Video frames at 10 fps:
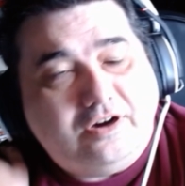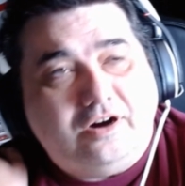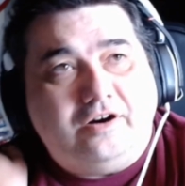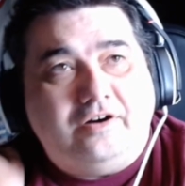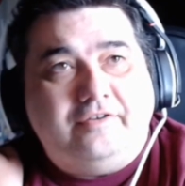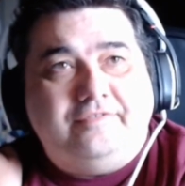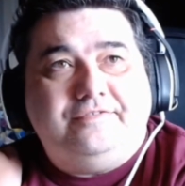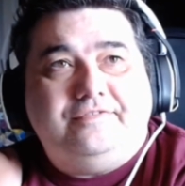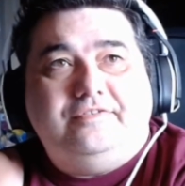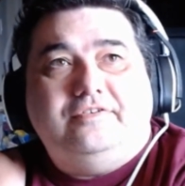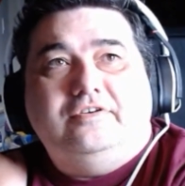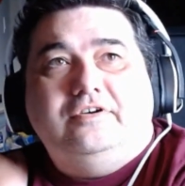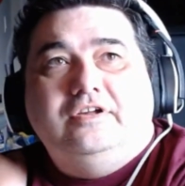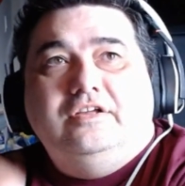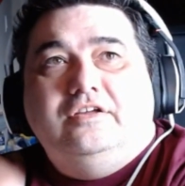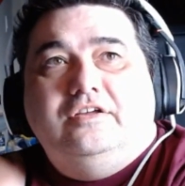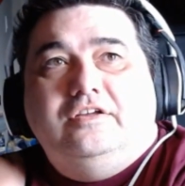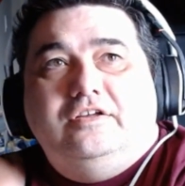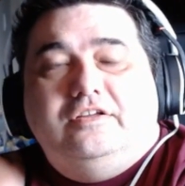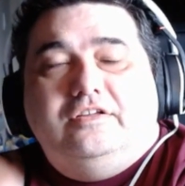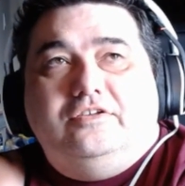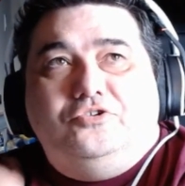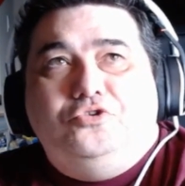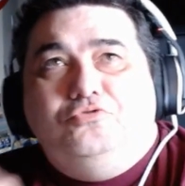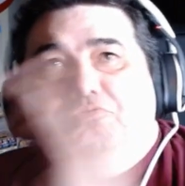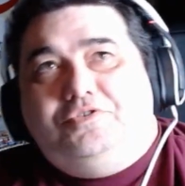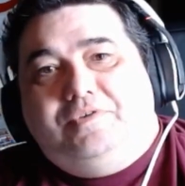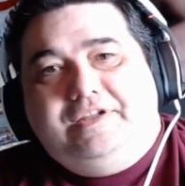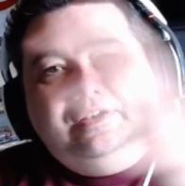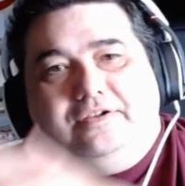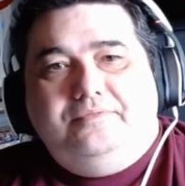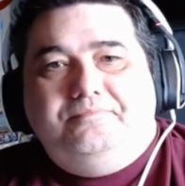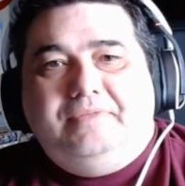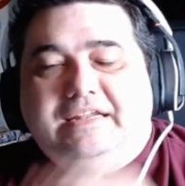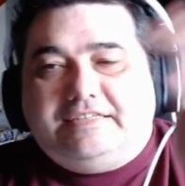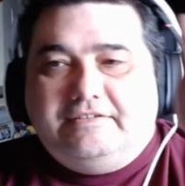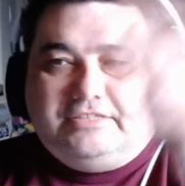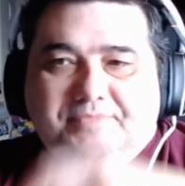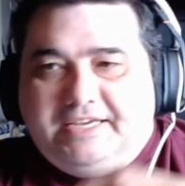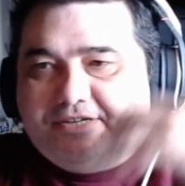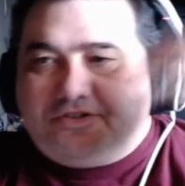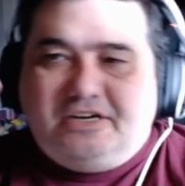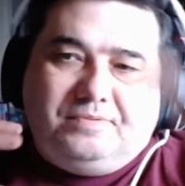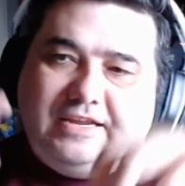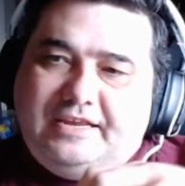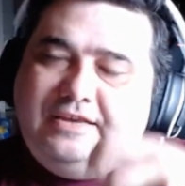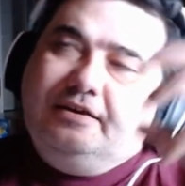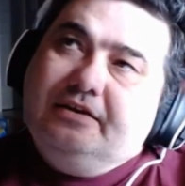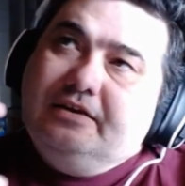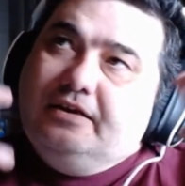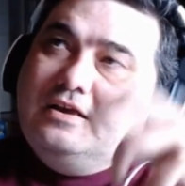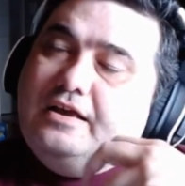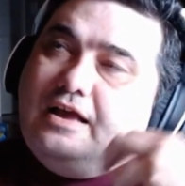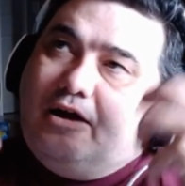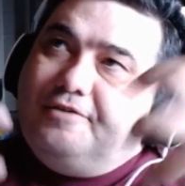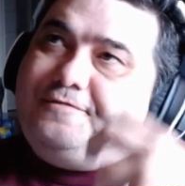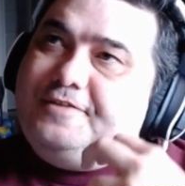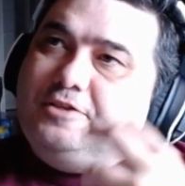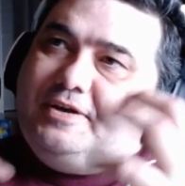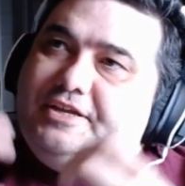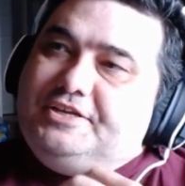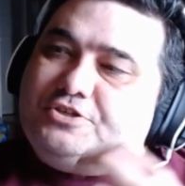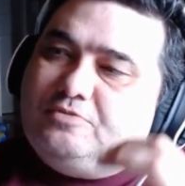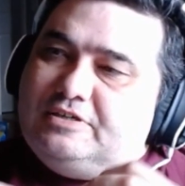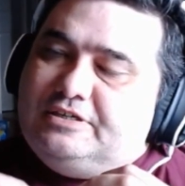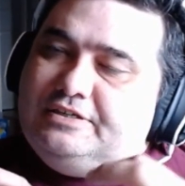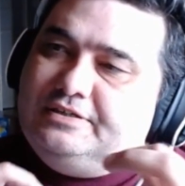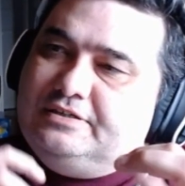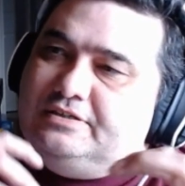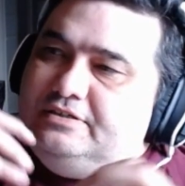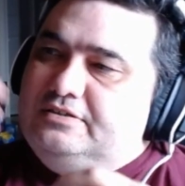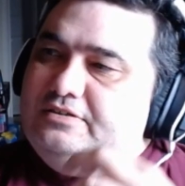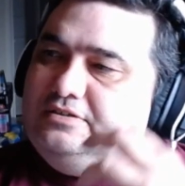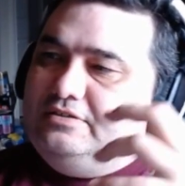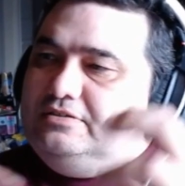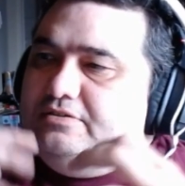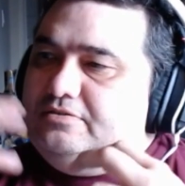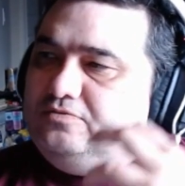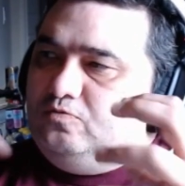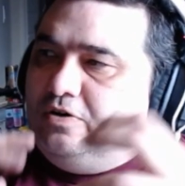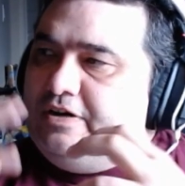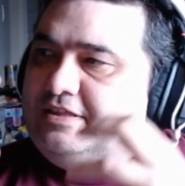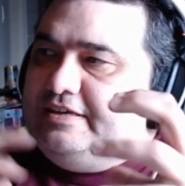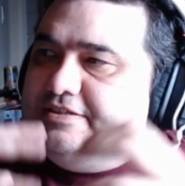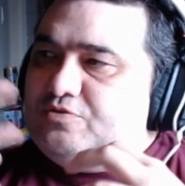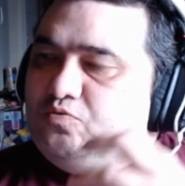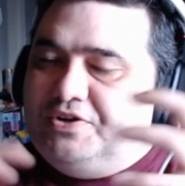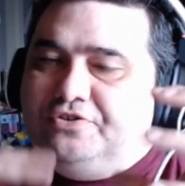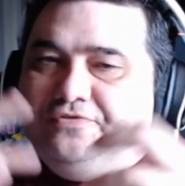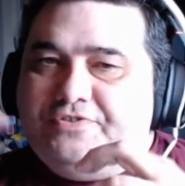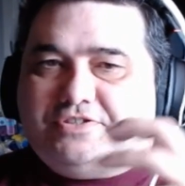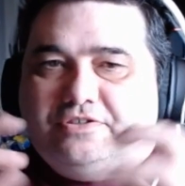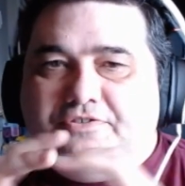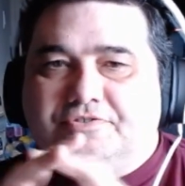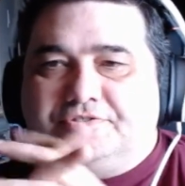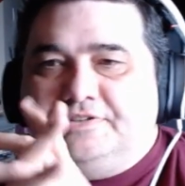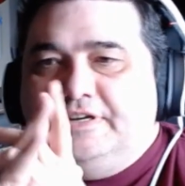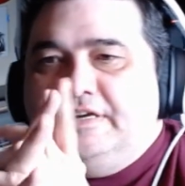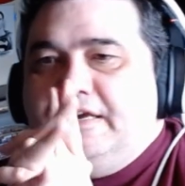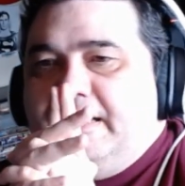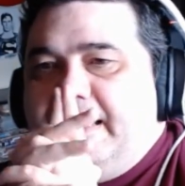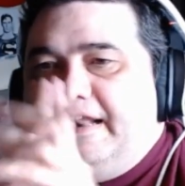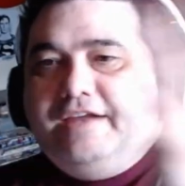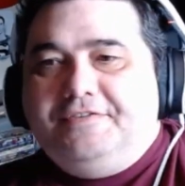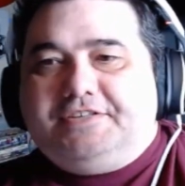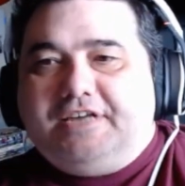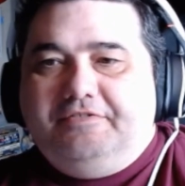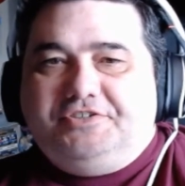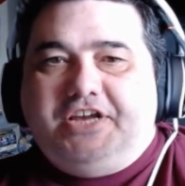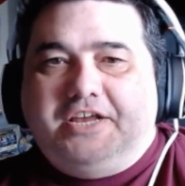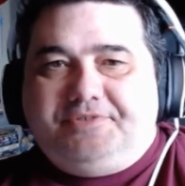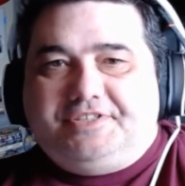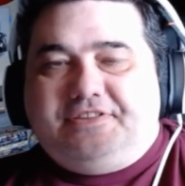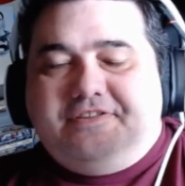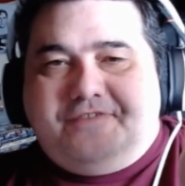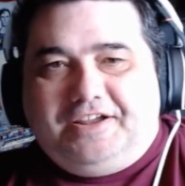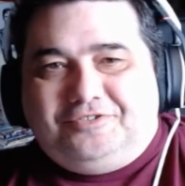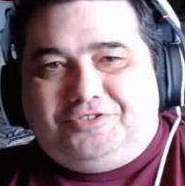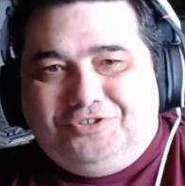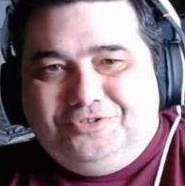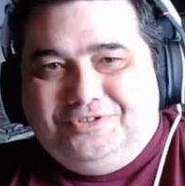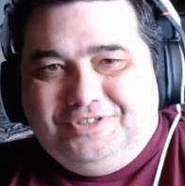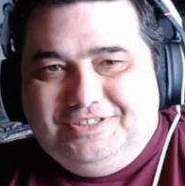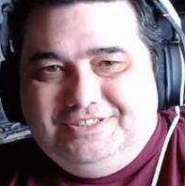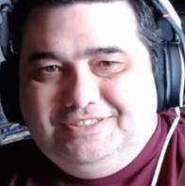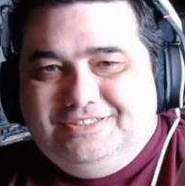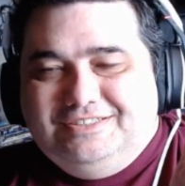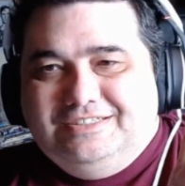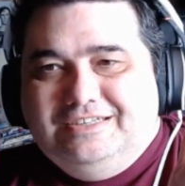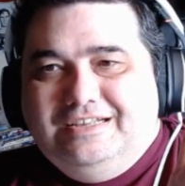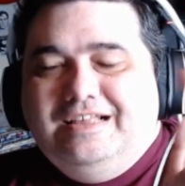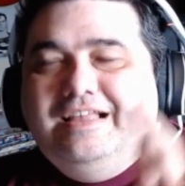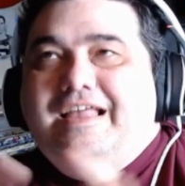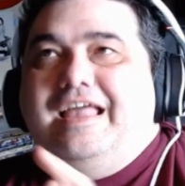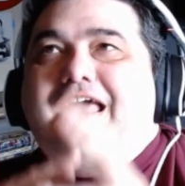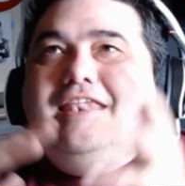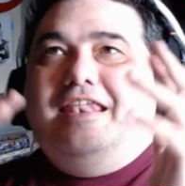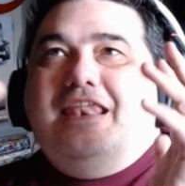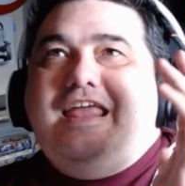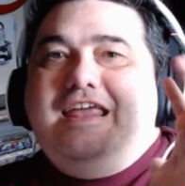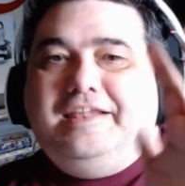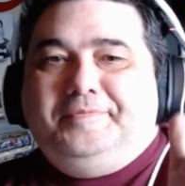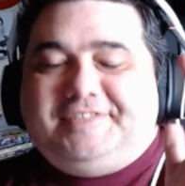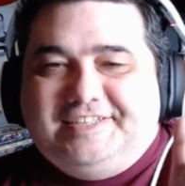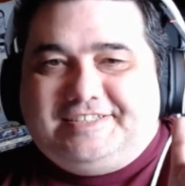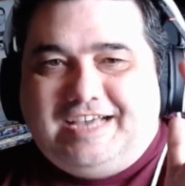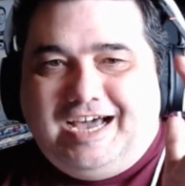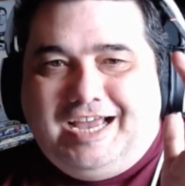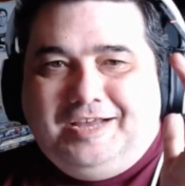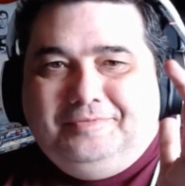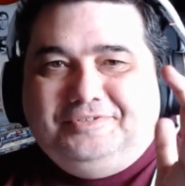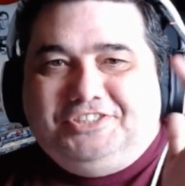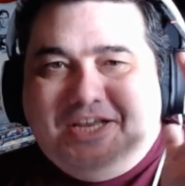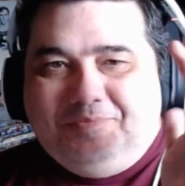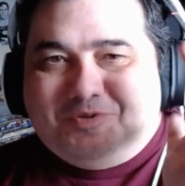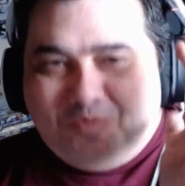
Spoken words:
of who would win many times in my head, trying to play how I feel about each one and what I think is a winner versus a loser. And every time James is in the final two. And 80% of the time, James